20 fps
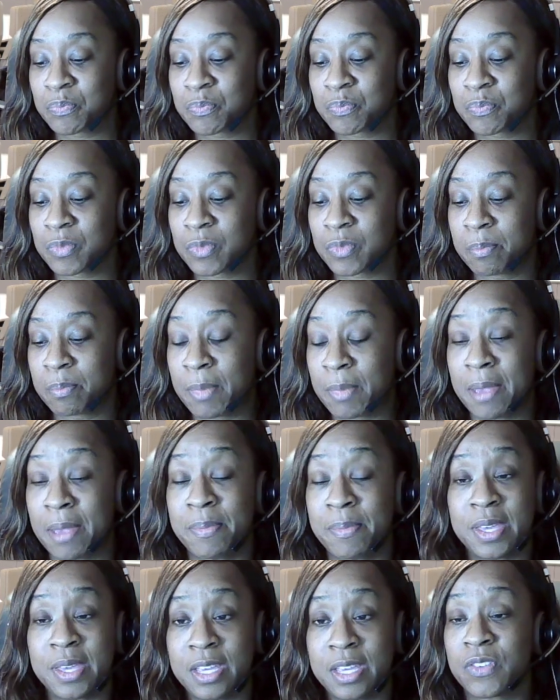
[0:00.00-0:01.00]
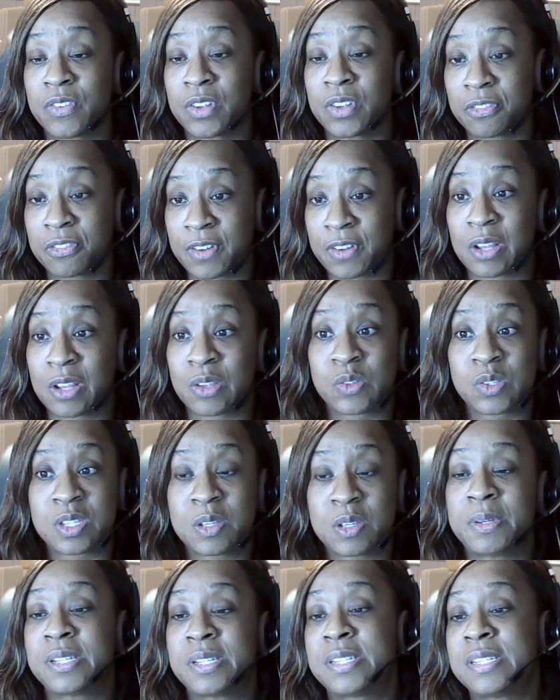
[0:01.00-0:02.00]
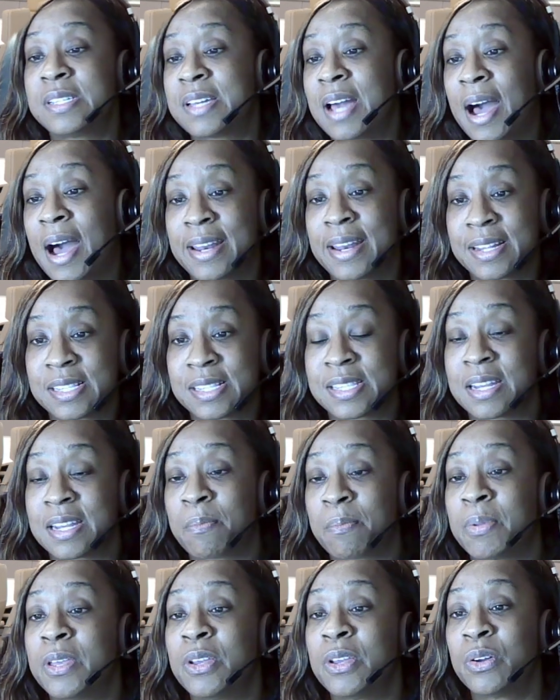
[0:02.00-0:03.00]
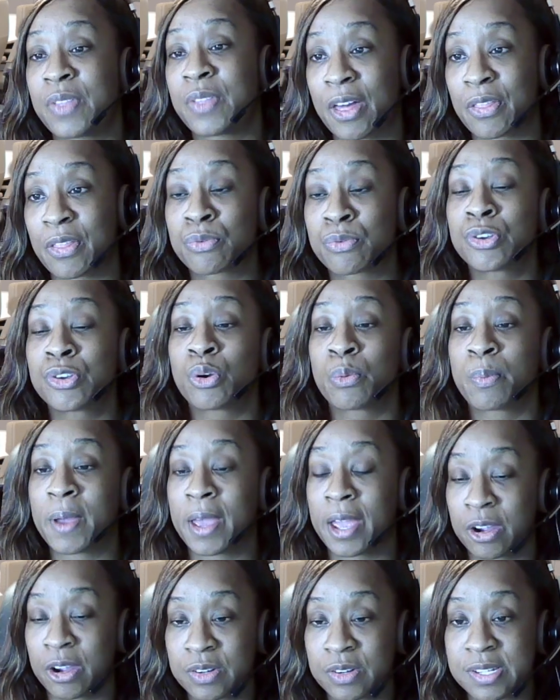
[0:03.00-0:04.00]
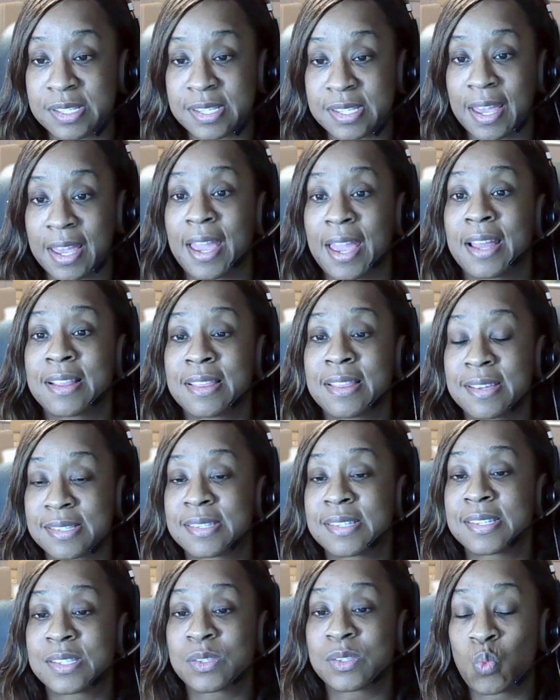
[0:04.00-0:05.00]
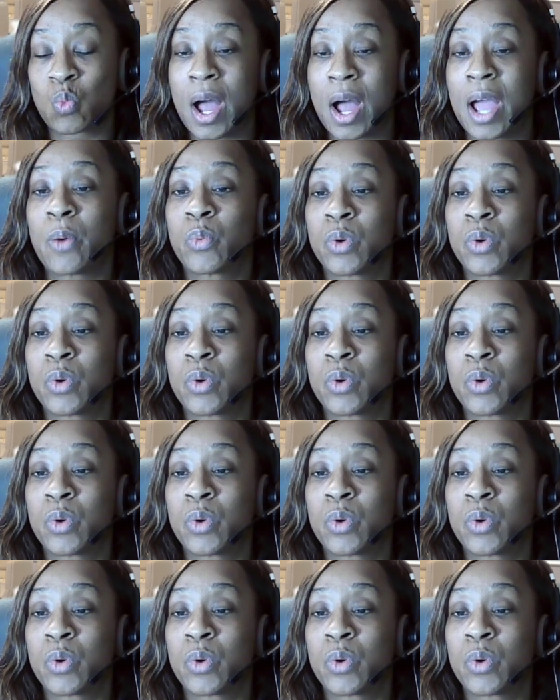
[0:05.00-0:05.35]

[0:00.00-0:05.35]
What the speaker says: maybe even follow CPT guidance and appeal that through your payer to say, hey, this is why we're